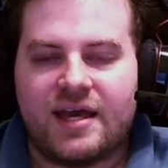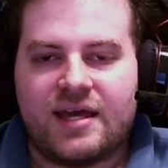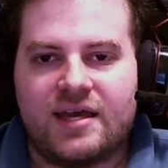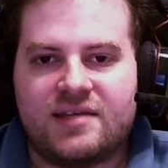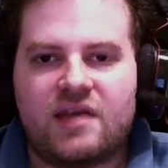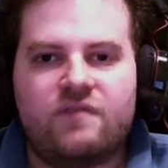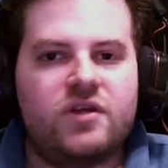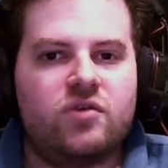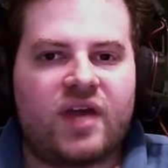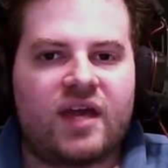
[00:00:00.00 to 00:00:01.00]
is that video
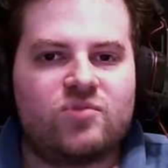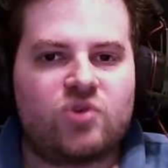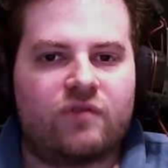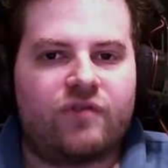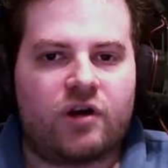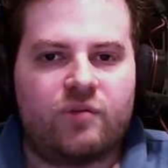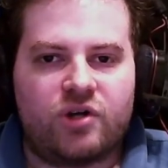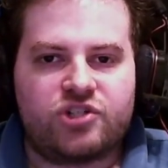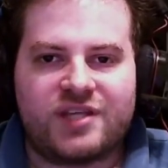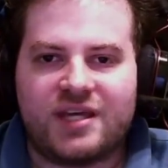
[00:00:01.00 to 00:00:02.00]
games are very
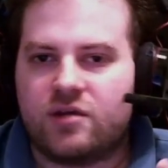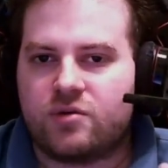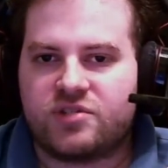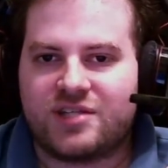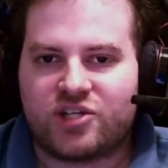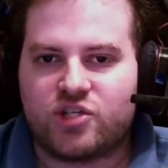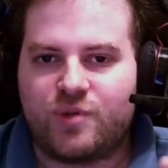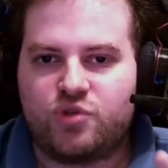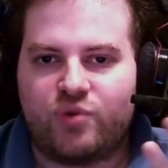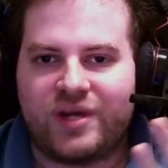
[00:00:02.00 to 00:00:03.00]
much the intersection
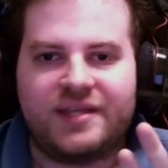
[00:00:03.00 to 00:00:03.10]
between